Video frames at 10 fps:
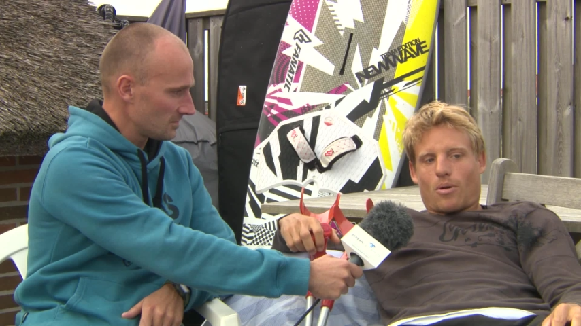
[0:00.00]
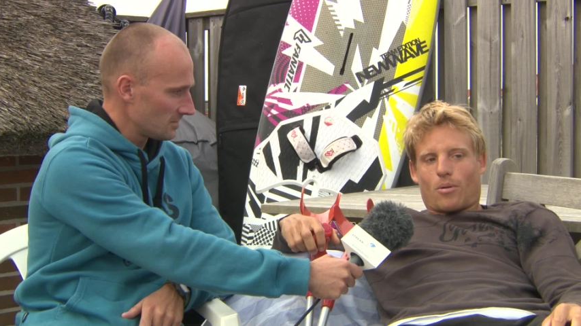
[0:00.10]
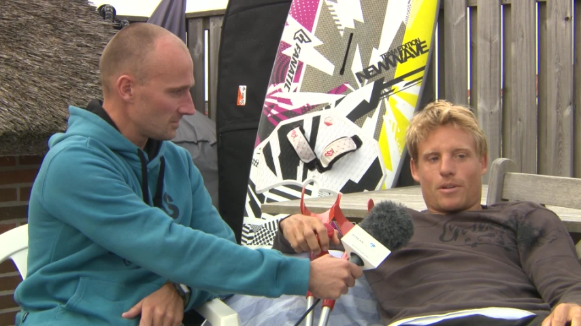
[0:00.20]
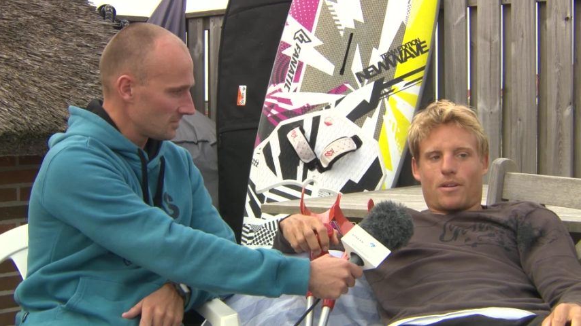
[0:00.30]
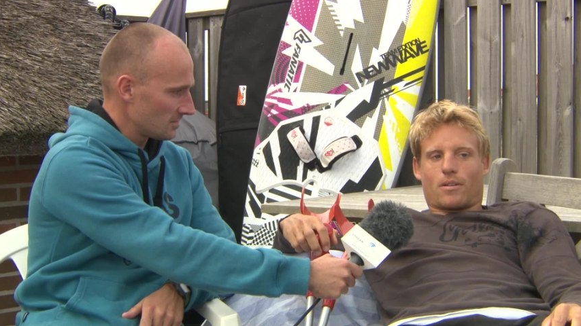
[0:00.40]

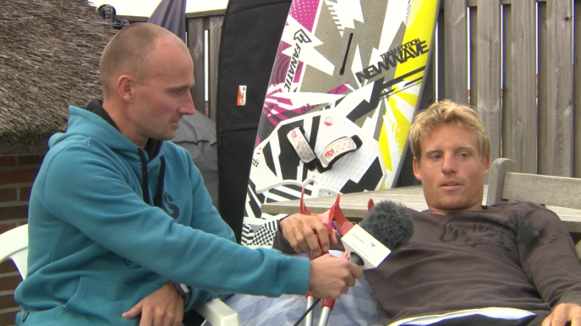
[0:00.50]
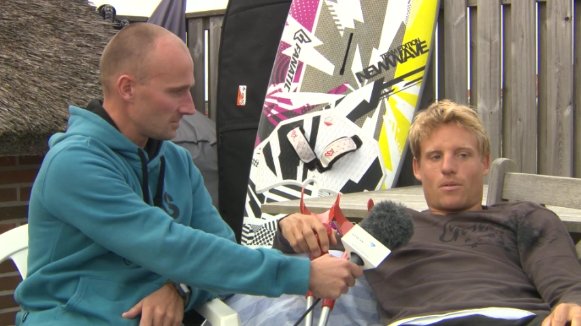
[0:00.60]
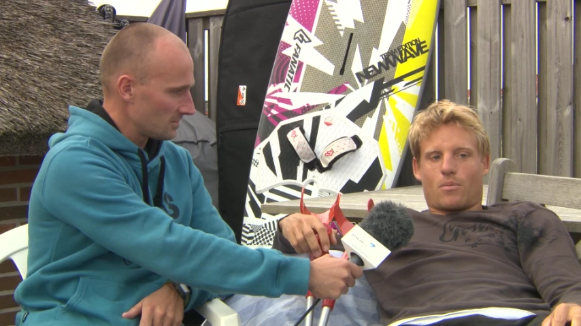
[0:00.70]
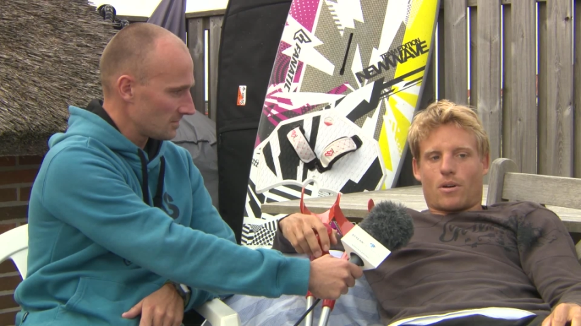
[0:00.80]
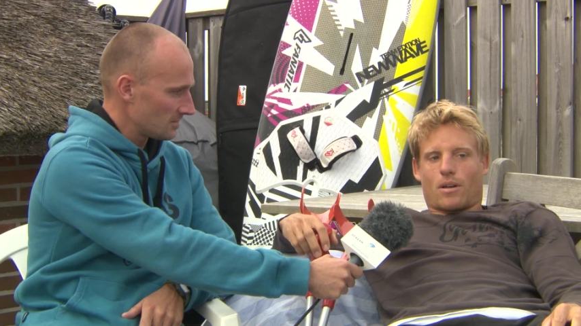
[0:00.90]
Speaker 1: probably not
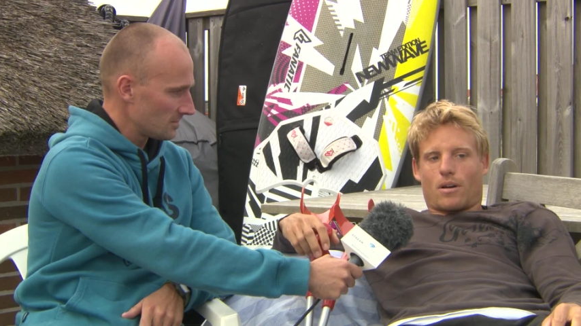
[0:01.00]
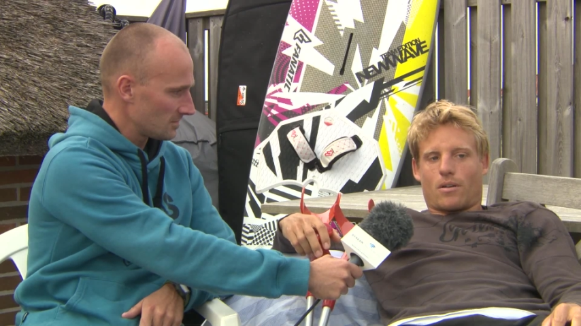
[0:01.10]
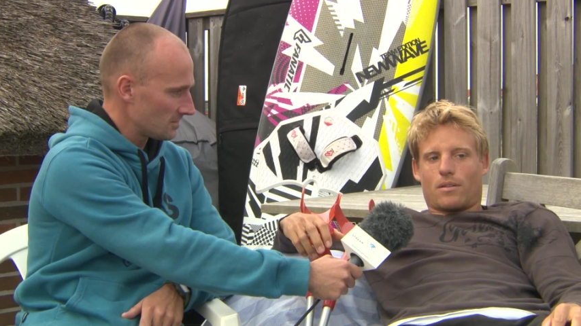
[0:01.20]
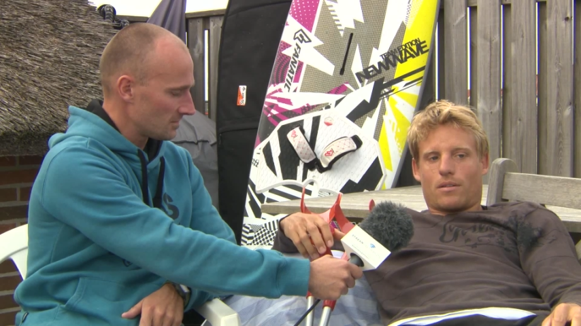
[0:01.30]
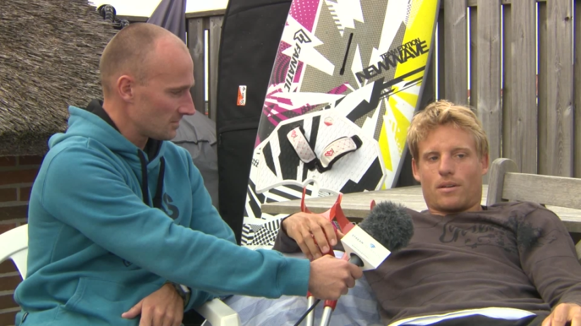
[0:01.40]
going to work
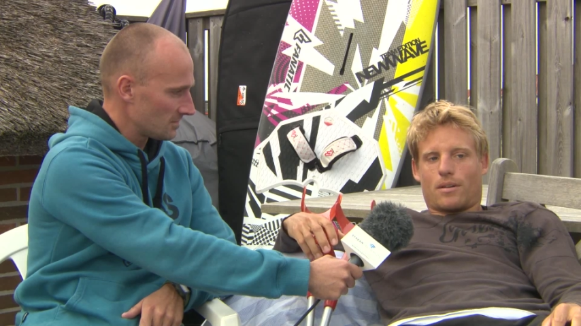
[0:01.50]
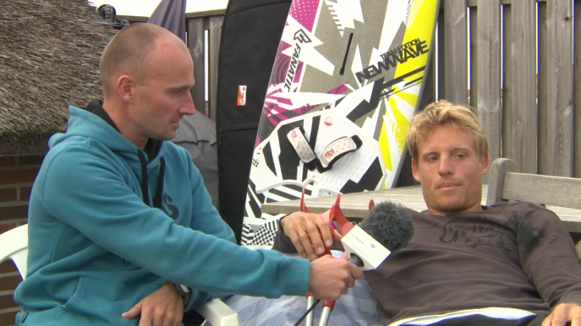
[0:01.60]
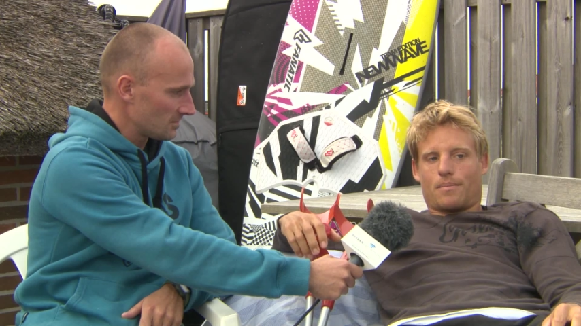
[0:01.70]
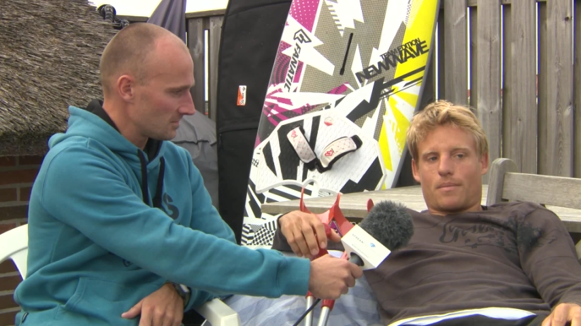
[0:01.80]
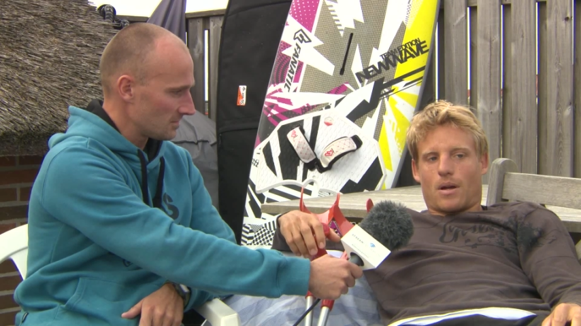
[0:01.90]
out.
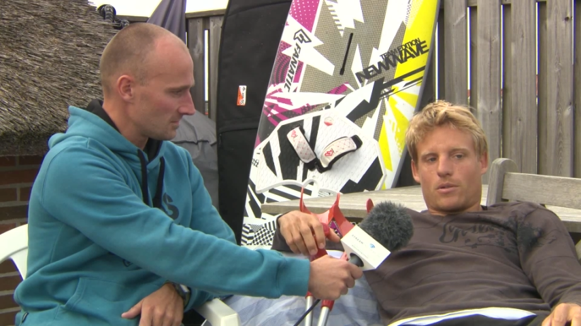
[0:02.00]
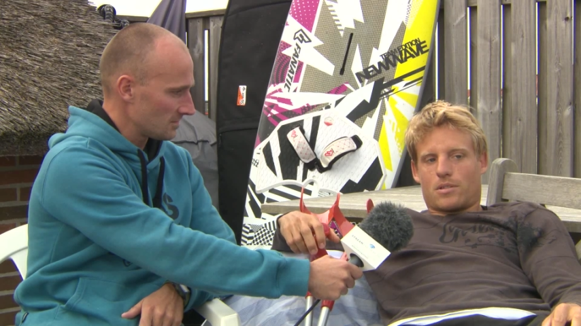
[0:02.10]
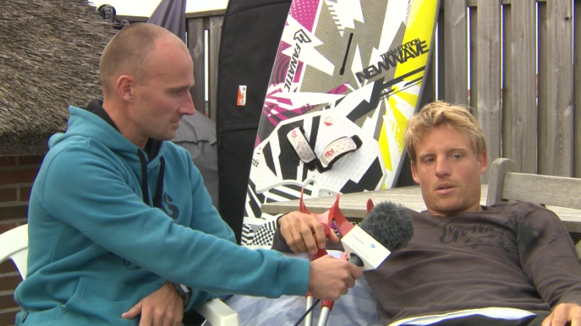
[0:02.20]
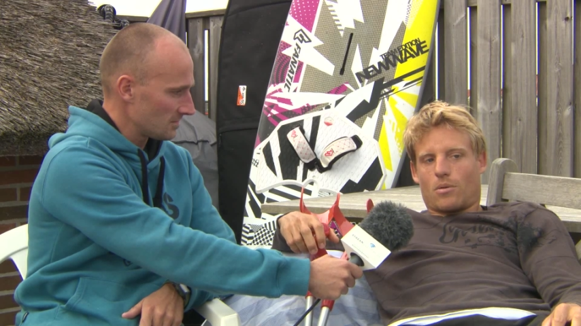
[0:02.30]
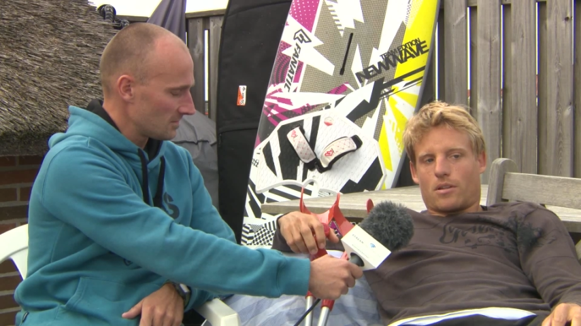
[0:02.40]
Um, I will
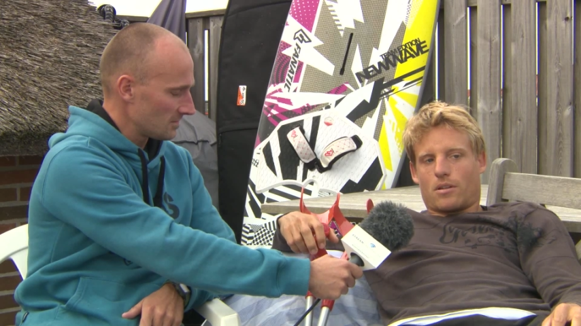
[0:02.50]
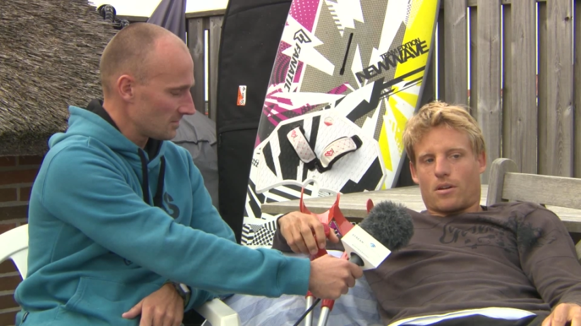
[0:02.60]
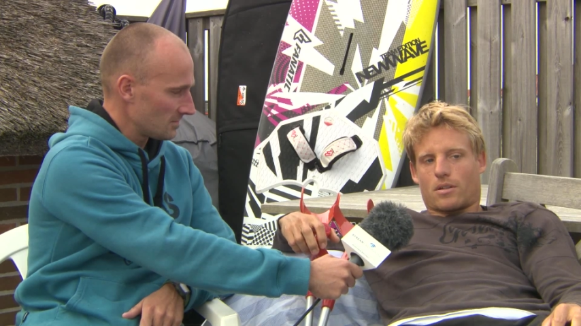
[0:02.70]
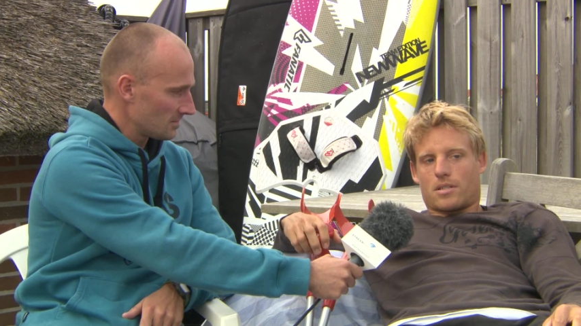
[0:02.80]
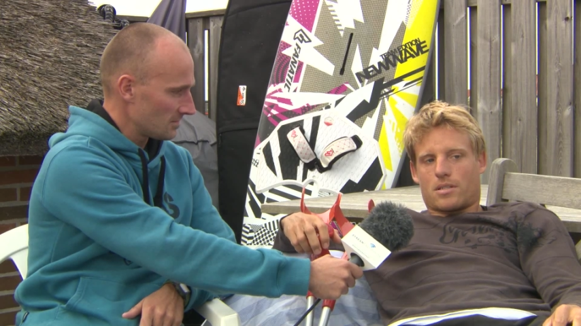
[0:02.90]
see what the
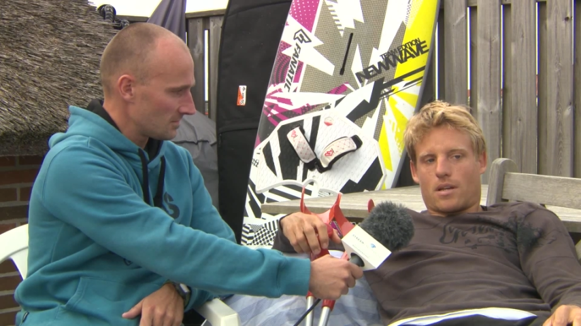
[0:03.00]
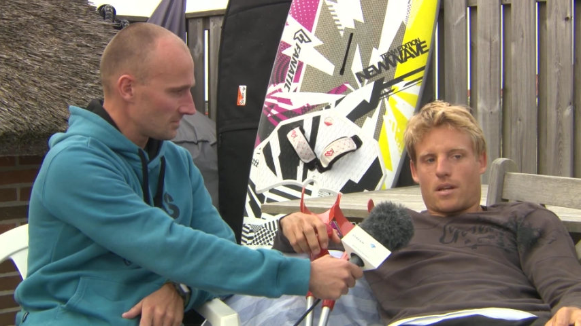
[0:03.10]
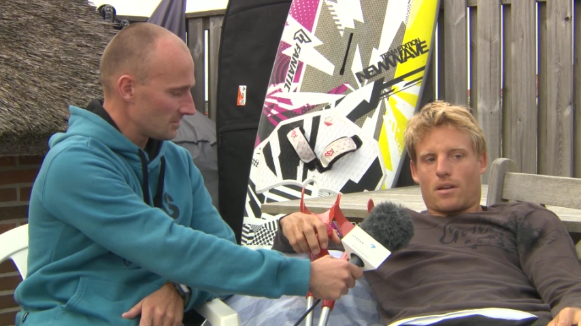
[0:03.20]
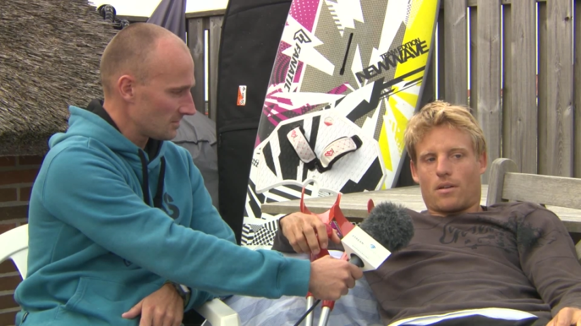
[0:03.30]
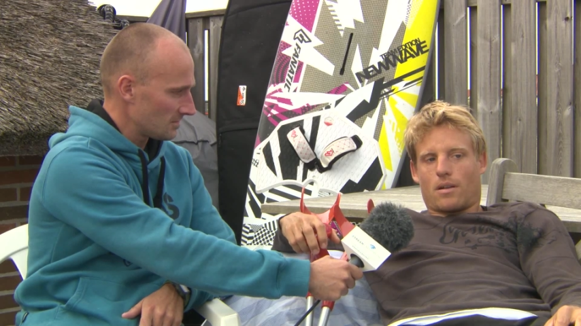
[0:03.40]
doctors
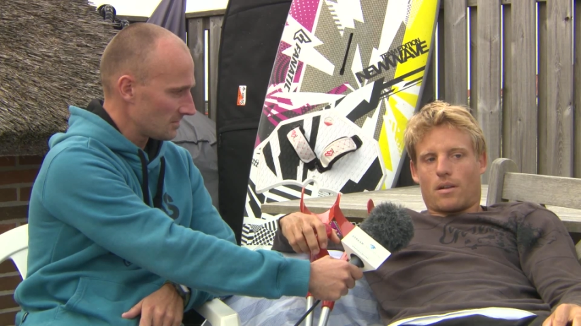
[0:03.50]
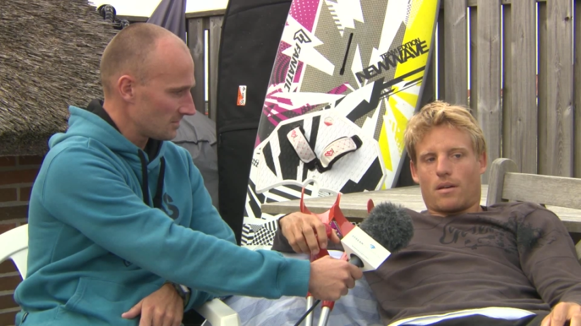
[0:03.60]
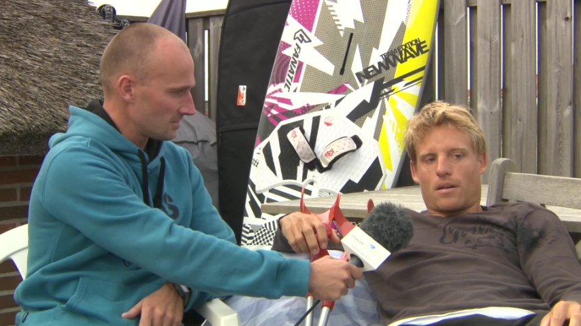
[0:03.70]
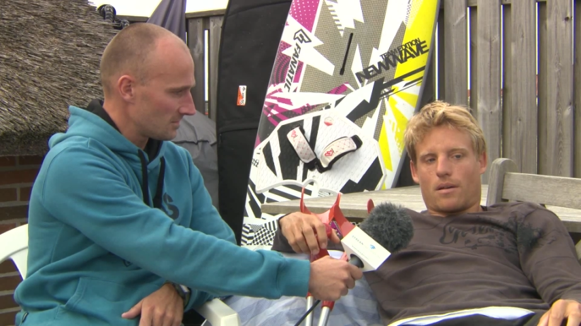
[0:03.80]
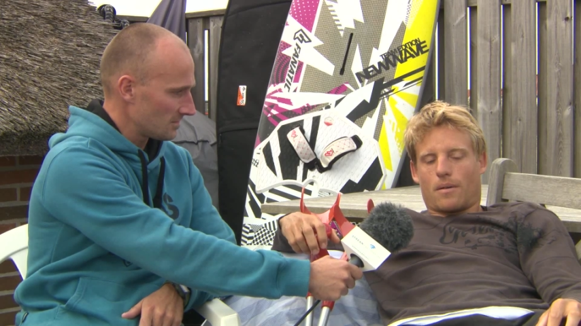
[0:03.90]
say on
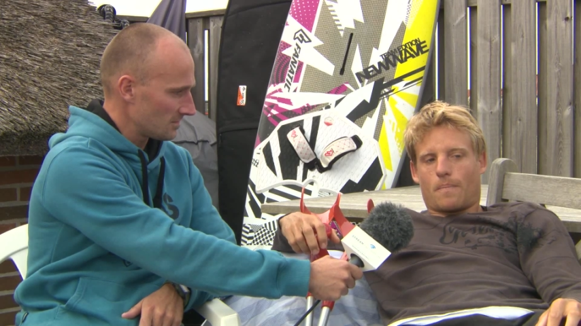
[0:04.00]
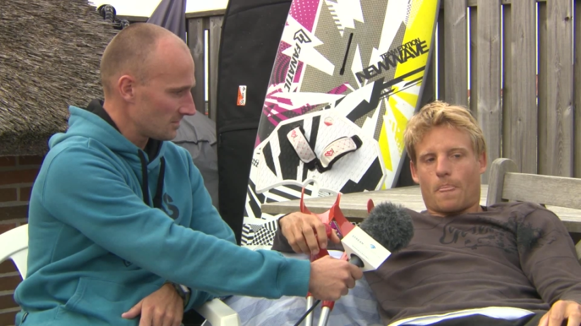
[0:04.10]
uh,